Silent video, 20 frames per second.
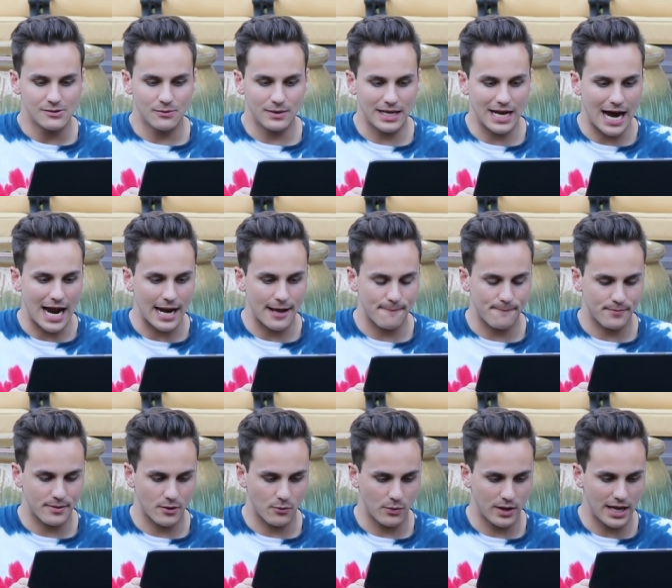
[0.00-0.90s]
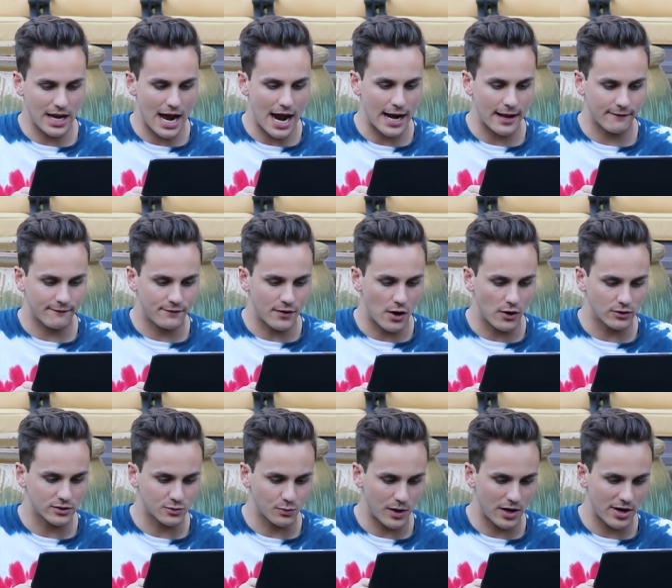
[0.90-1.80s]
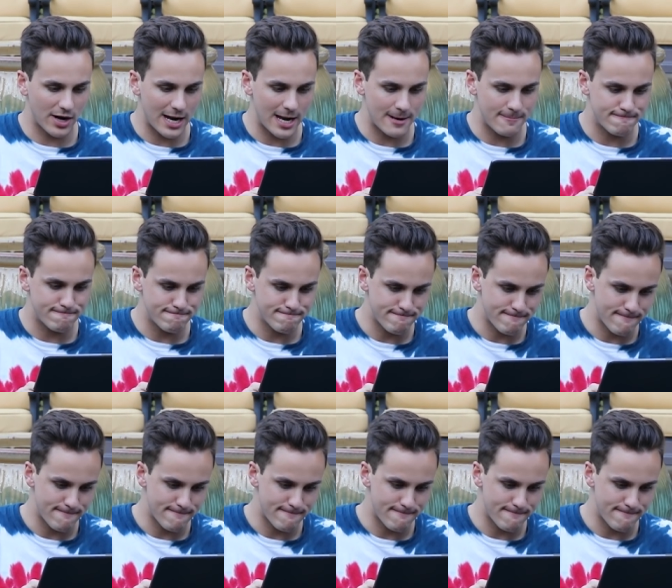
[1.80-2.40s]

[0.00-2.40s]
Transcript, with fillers: We got it. We got it, folks. We're in.